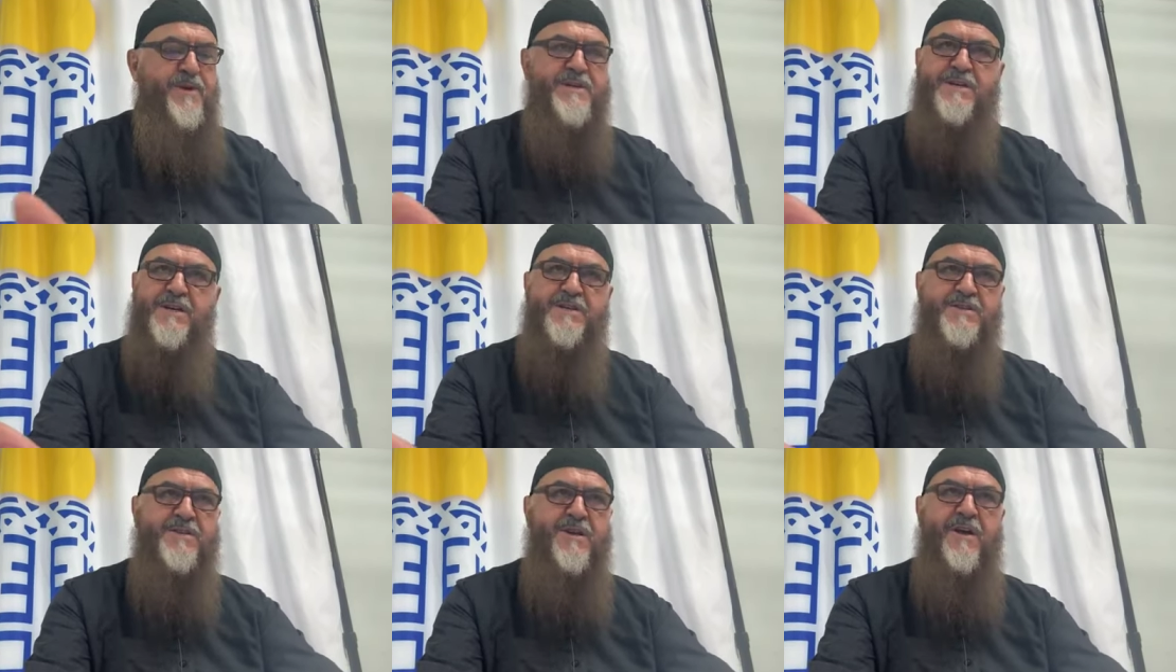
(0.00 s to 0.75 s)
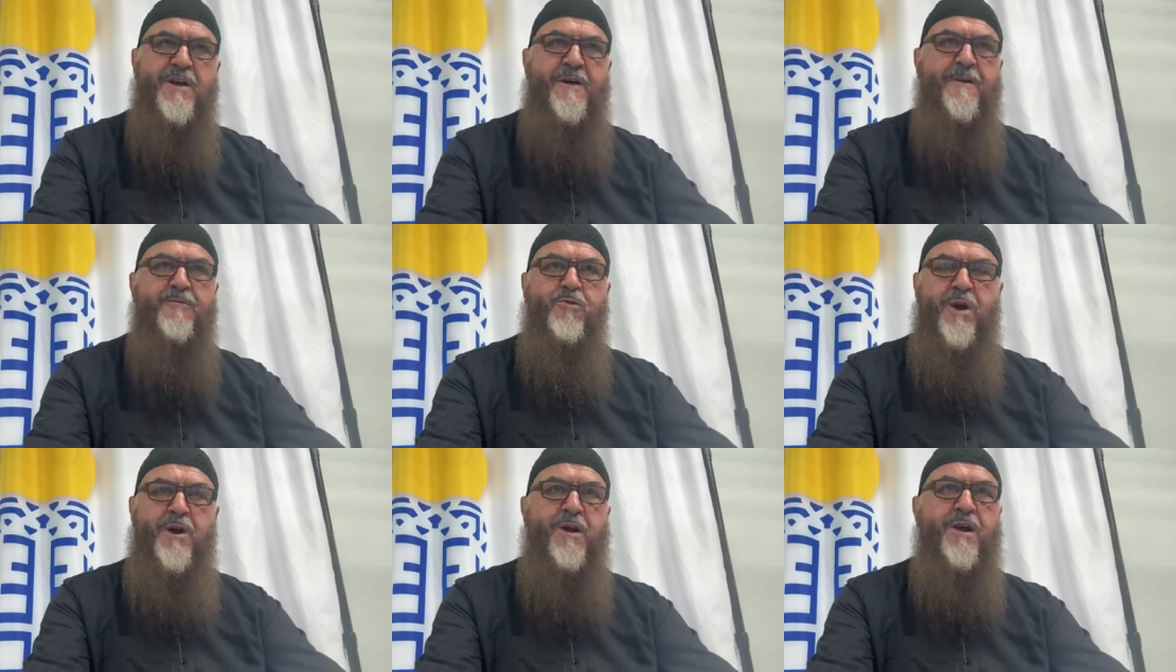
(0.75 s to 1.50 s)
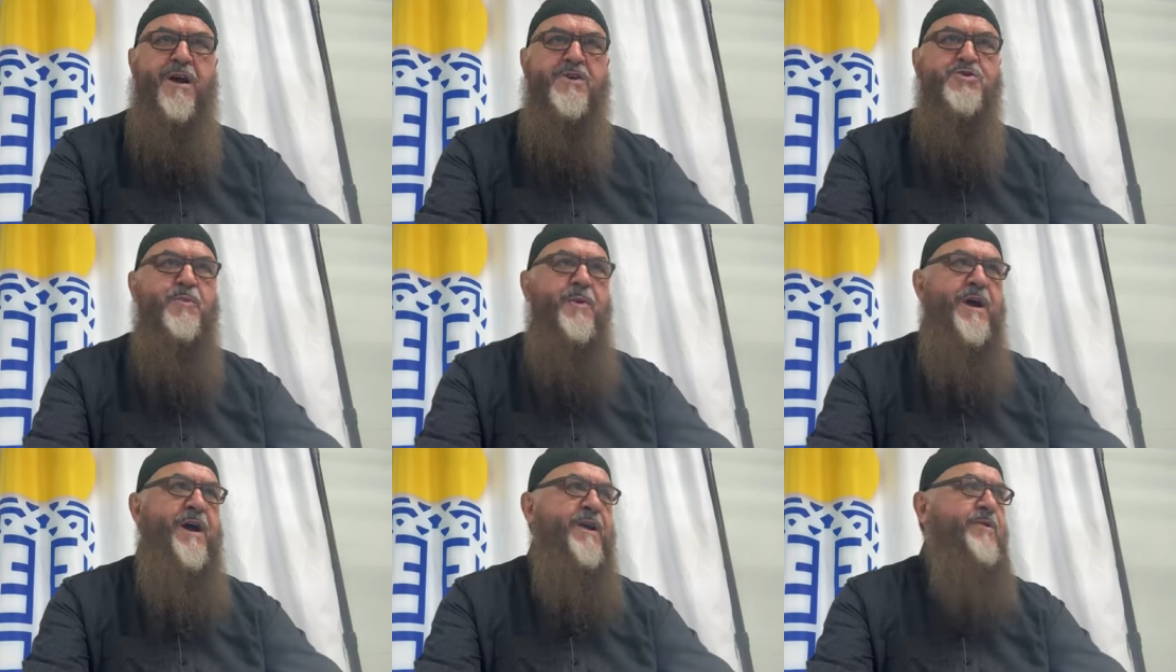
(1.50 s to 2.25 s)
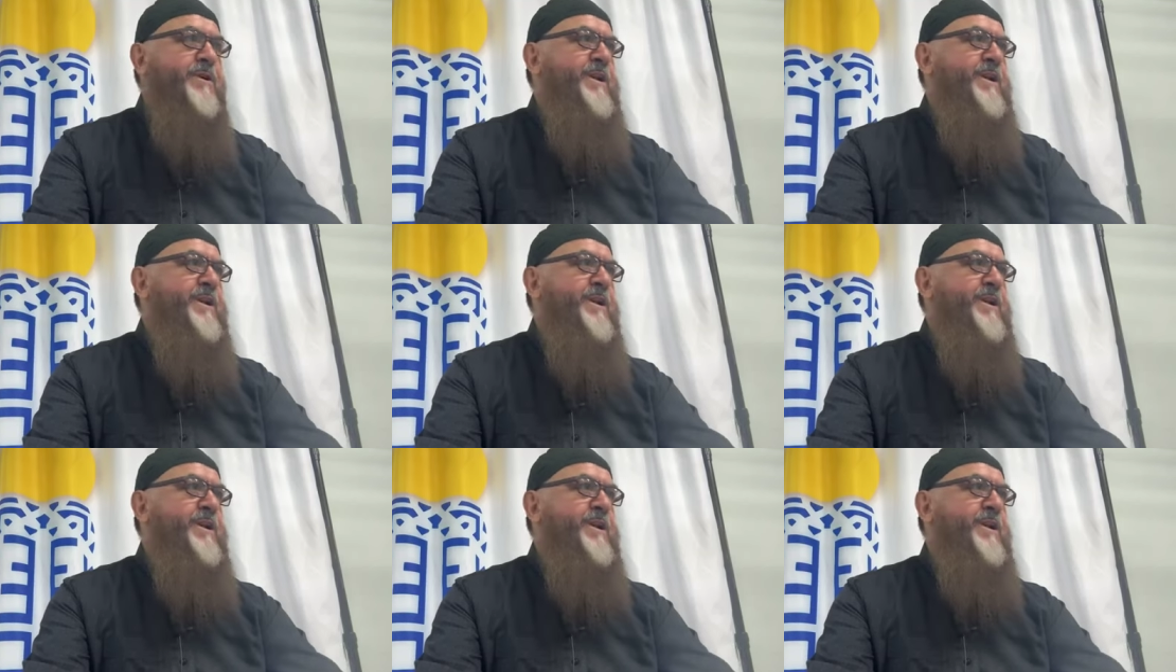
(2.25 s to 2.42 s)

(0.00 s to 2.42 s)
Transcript: This is where Allah subhanahu